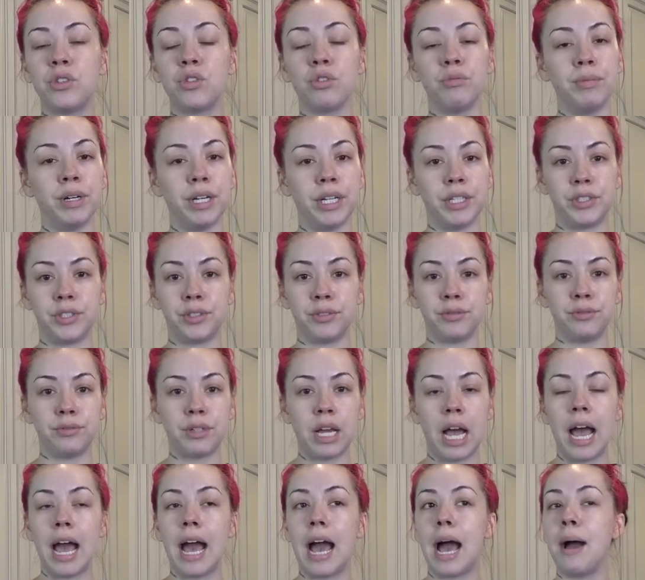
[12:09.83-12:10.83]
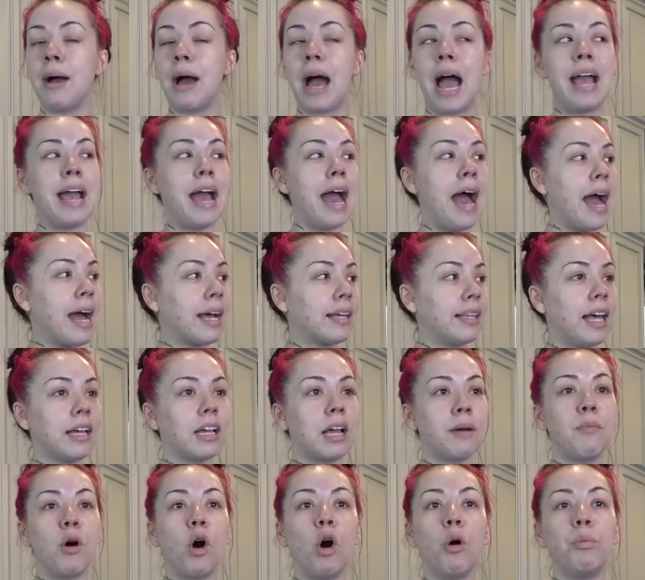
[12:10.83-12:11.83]
too much. I act like
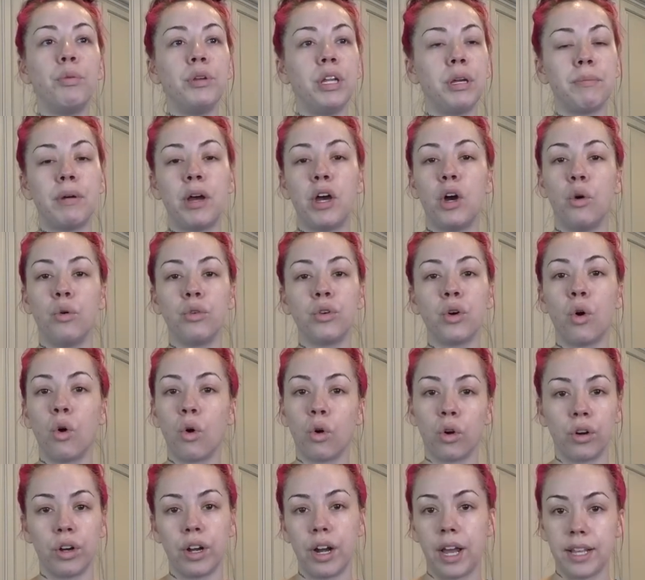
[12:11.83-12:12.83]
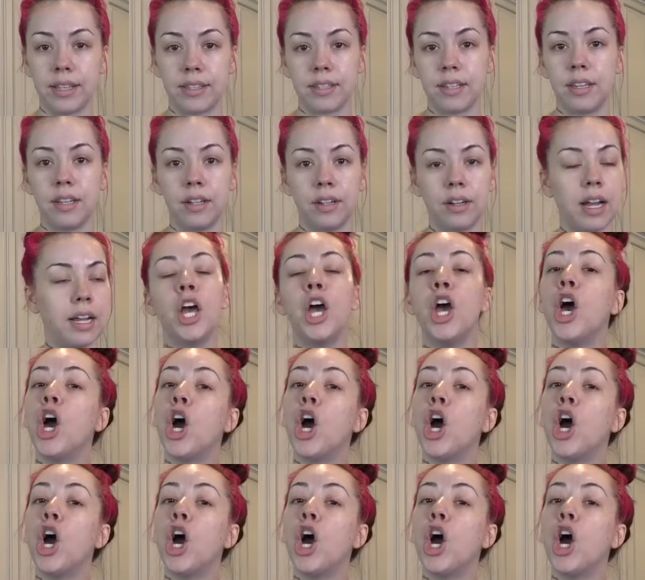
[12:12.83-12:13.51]
I'm opening my own horror nights in here.